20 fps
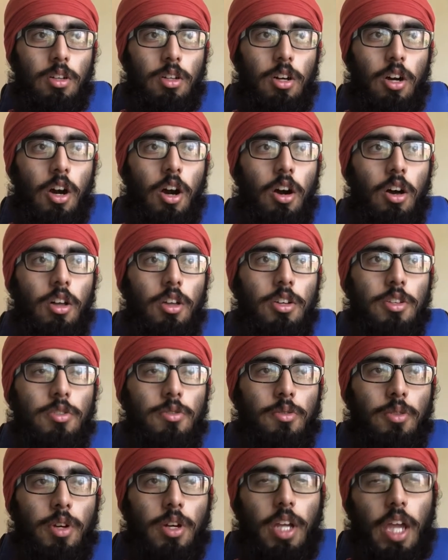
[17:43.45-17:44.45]

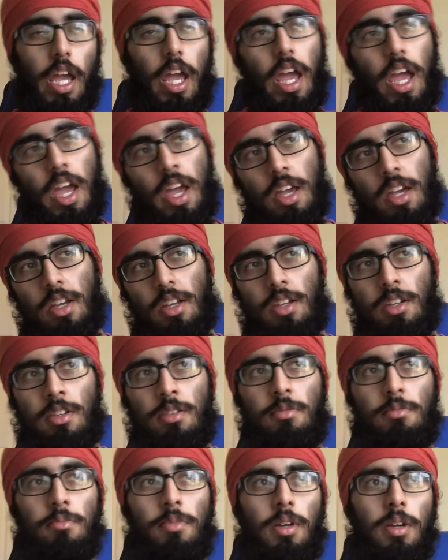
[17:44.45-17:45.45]
college work
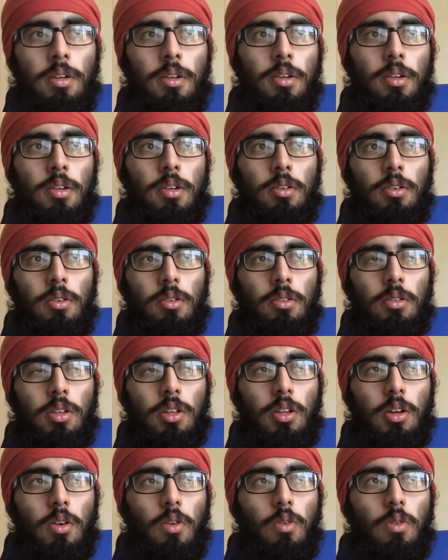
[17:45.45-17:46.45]
and my,
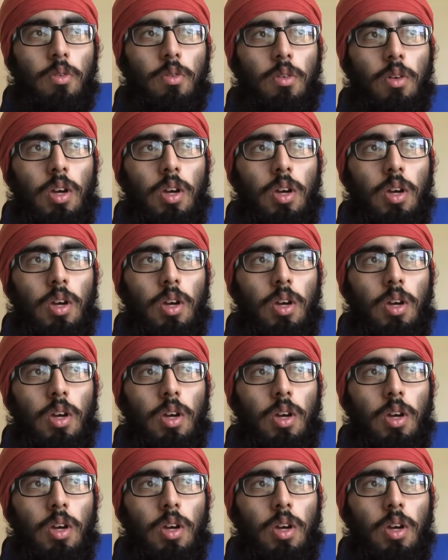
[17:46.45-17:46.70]
you know,